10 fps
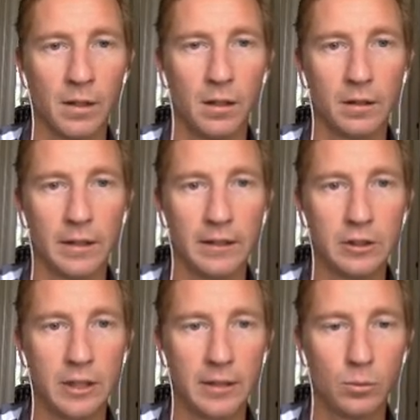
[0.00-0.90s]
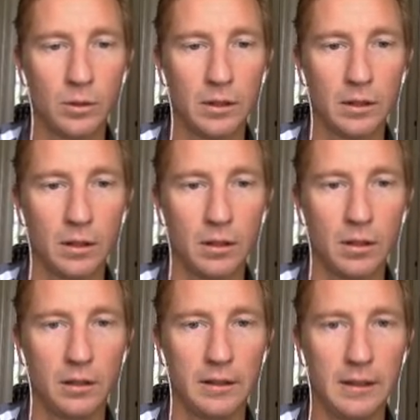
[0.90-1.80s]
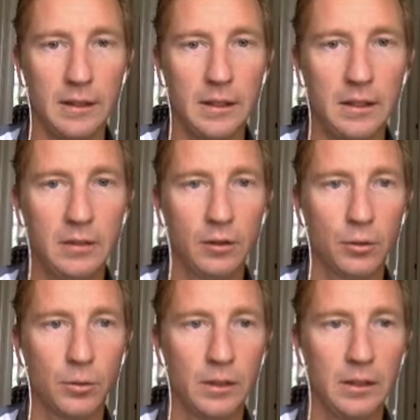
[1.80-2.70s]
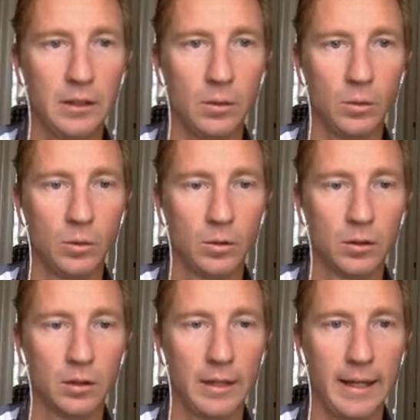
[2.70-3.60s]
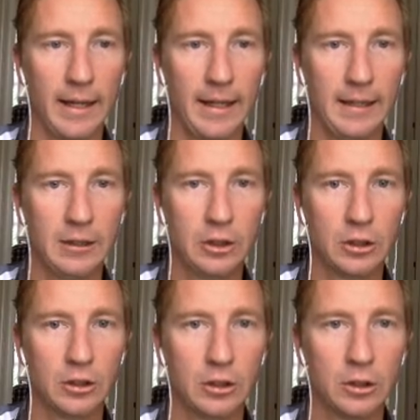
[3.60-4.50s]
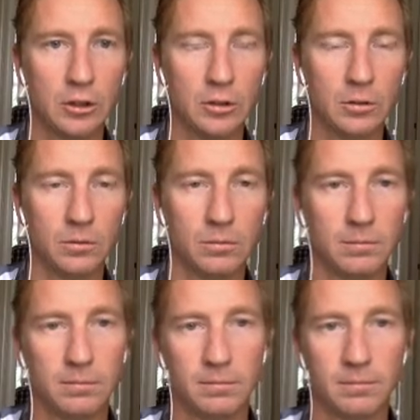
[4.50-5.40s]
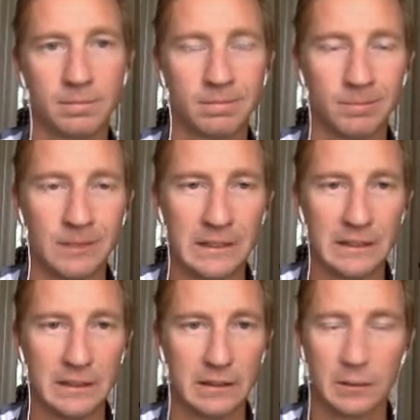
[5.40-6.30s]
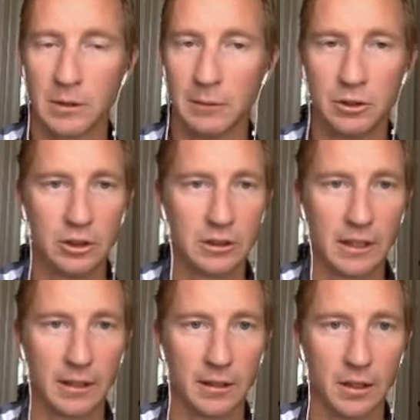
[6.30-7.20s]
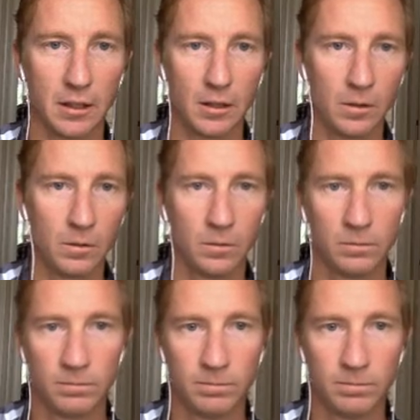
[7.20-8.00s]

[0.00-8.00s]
Okay, check with on E3 or H2. Sometimes you just got to go.